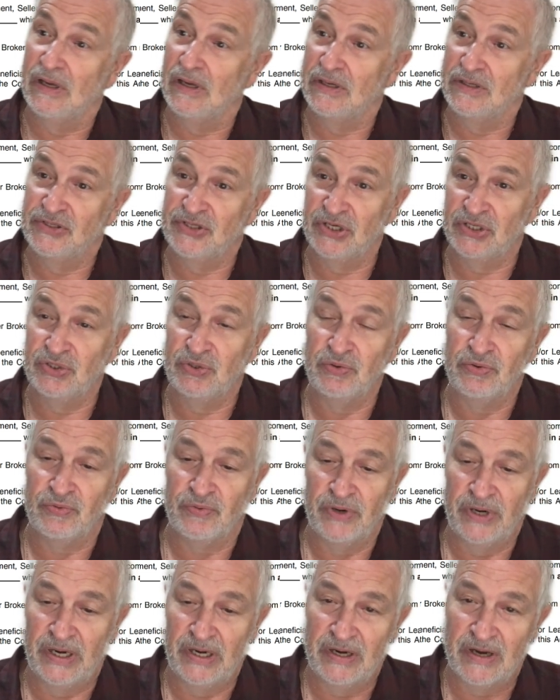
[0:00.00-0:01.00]

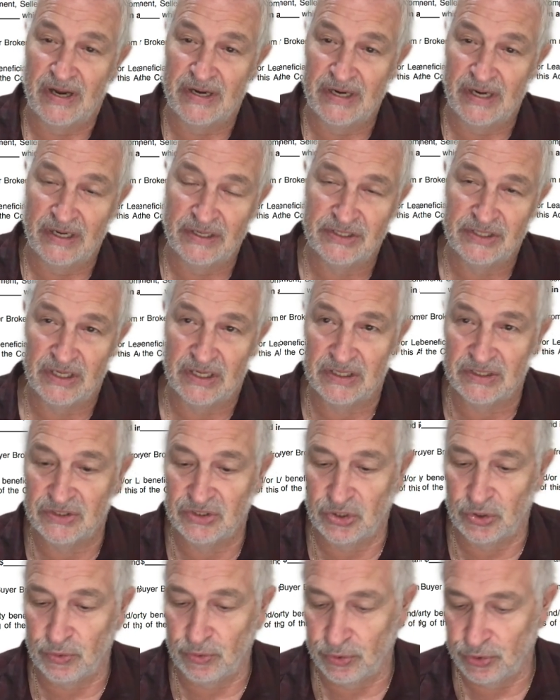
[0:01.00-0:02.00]

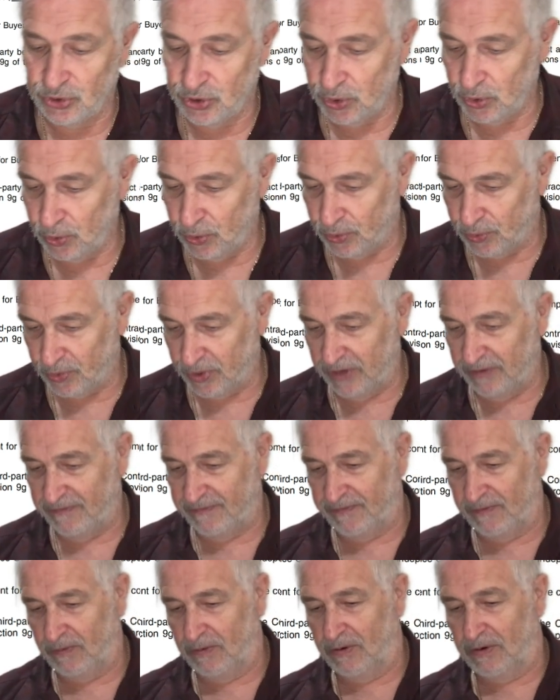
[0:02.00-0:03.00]

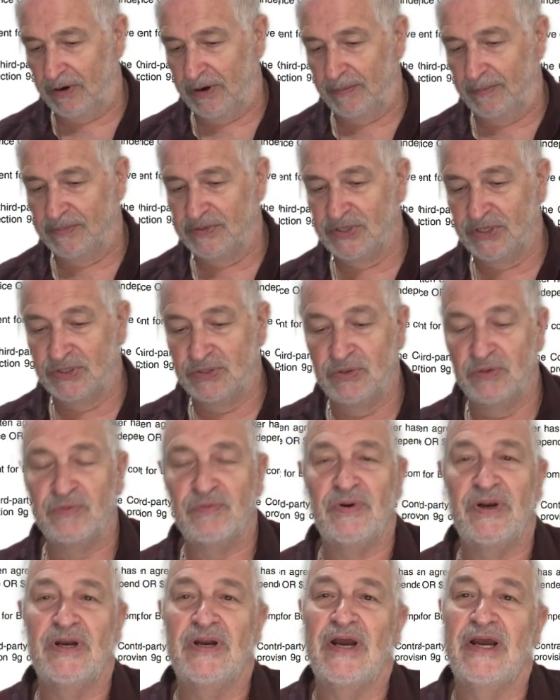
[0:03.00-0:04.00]
623-986-0234.
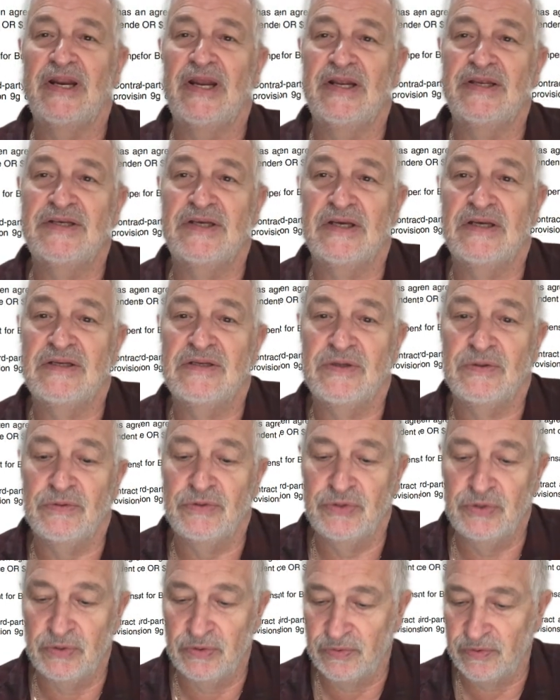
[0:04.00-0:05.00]

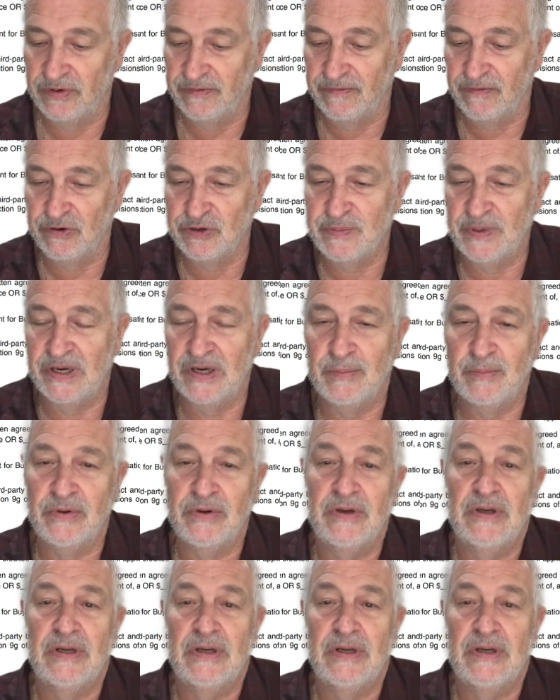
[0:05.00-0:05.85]
623-986-0234 is my number.